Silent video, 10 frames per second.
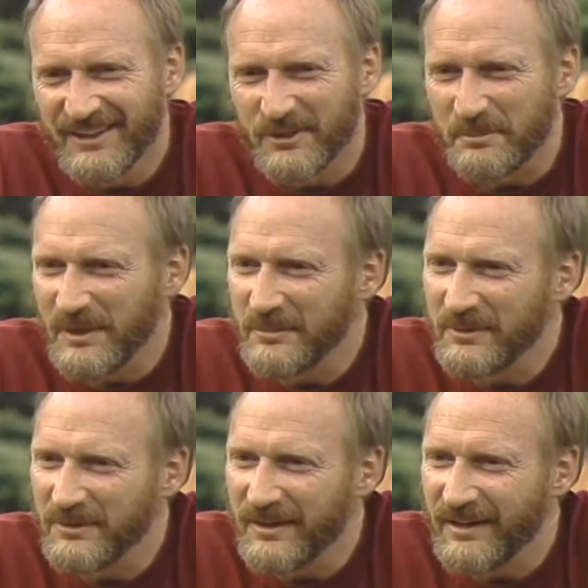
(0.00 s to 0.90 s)
To
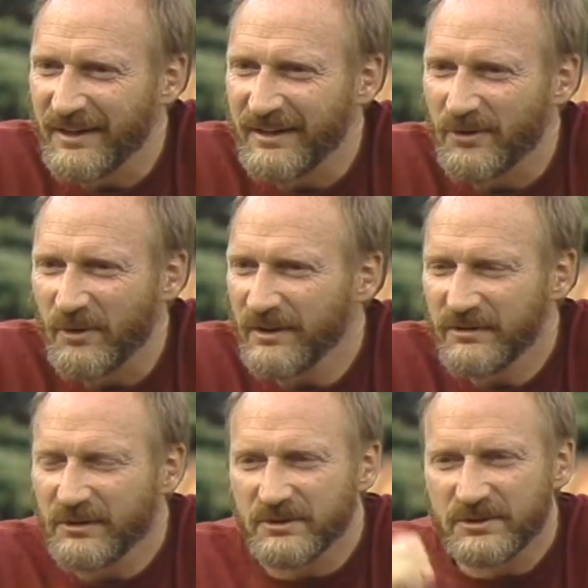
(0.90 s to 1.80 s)
people, and all they have
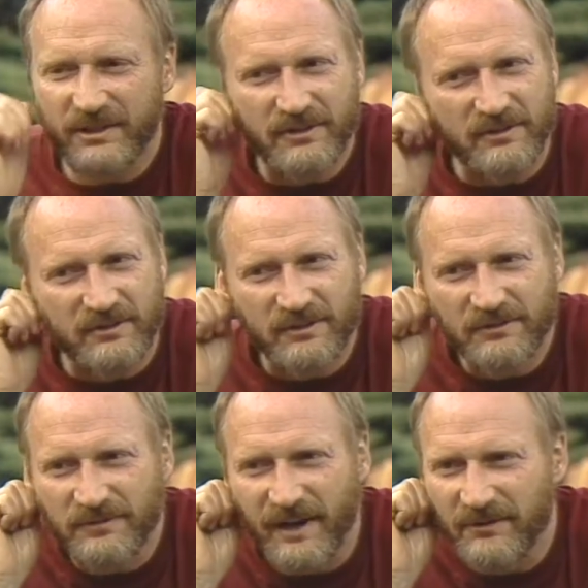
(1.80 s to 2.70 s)
to do is hear
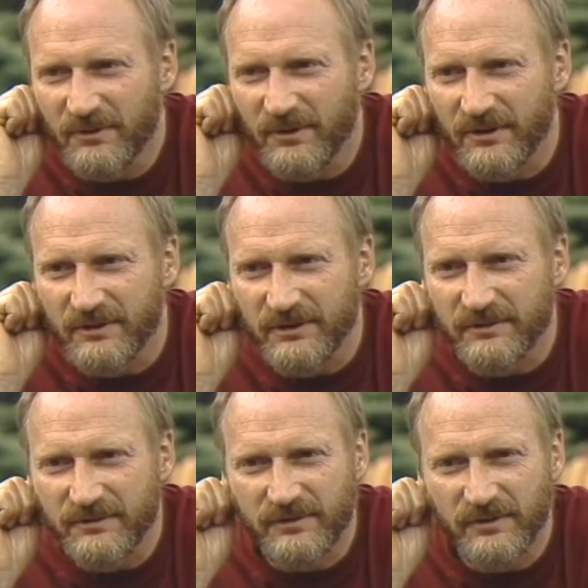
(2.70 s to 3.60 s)
five words
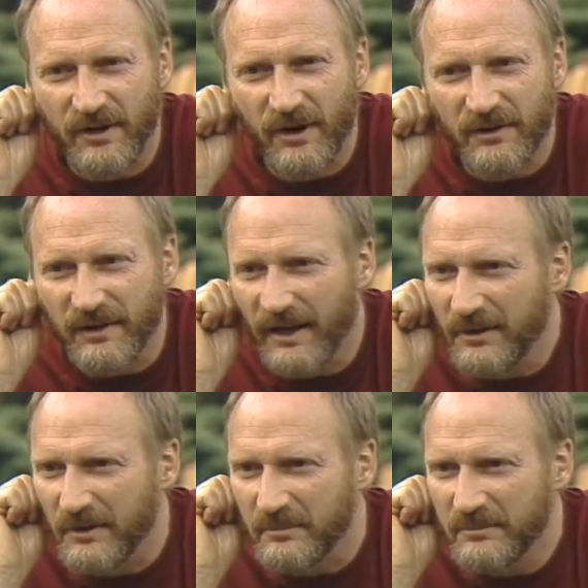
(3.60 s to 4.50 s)
of the
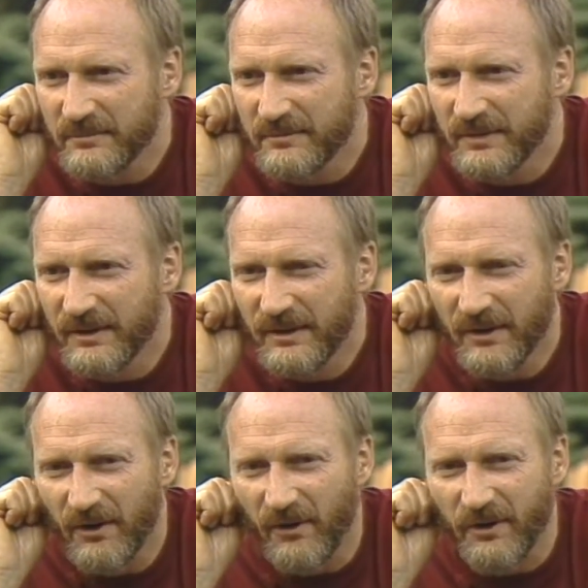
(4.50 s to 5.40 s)
anthem
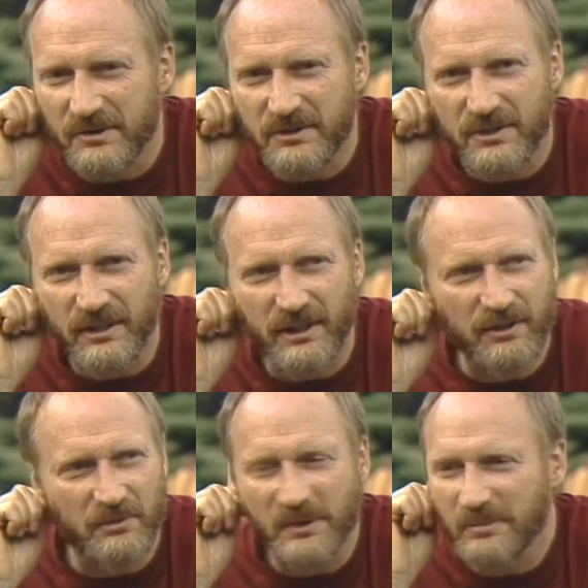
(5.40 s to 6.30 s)
or see
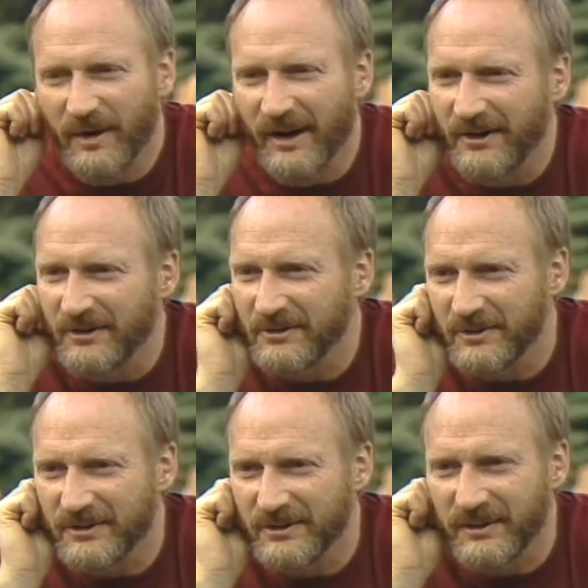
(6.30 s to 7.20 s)
three placards
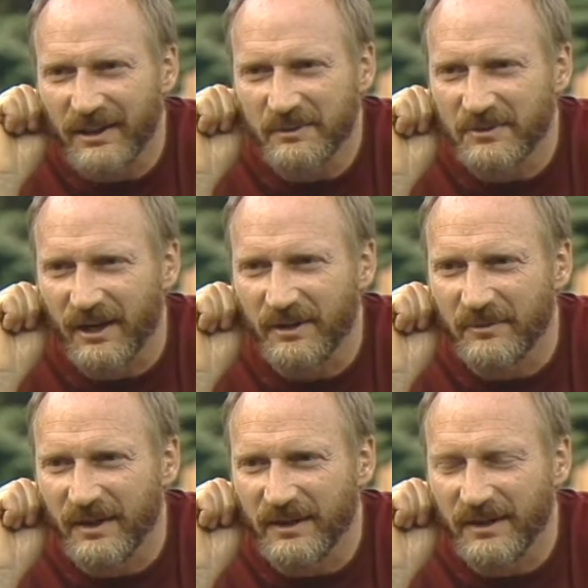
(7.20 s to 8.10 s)
with names on
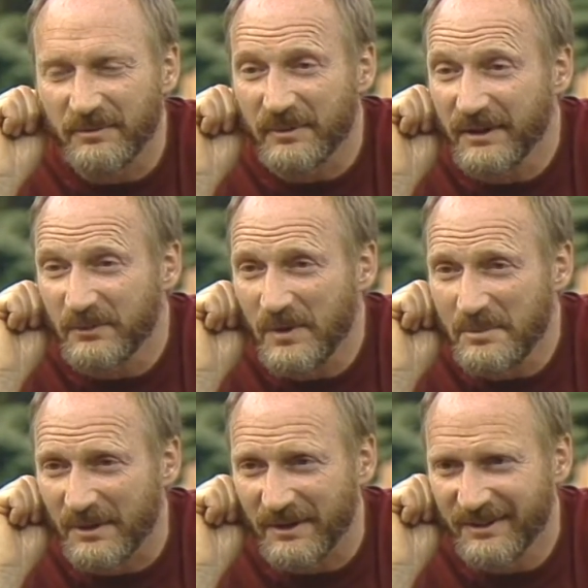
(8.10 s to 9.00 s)
them and they begin
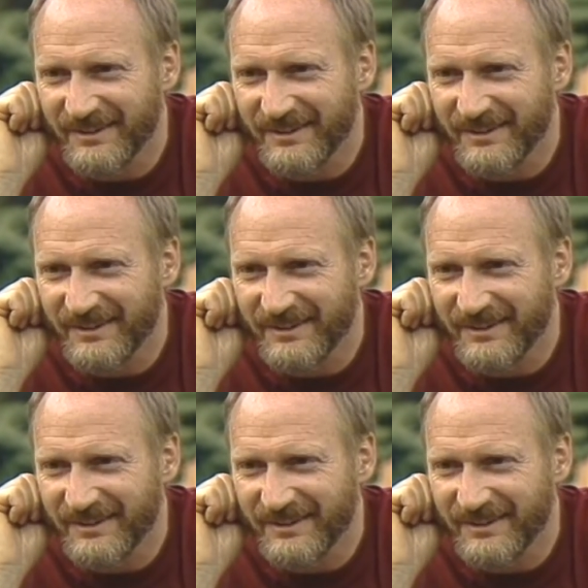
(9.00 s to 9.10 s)
weeping.